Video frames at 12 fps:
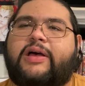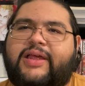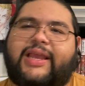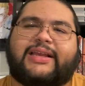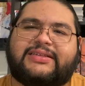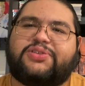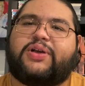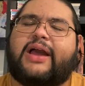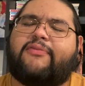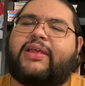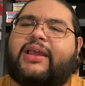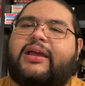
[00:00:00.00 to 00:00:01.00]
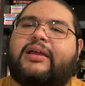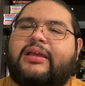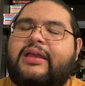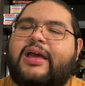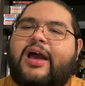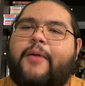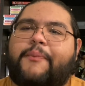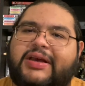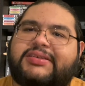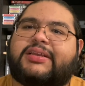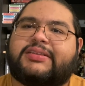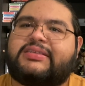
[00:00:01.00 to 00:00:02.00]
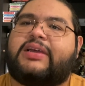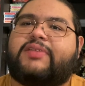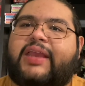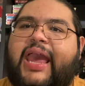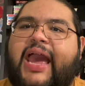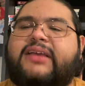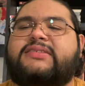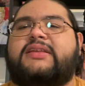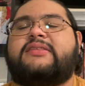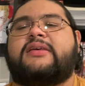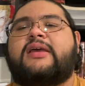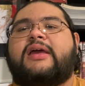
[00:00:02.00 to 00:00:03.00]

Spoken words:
Like, I still have like a Mexican sounding accent.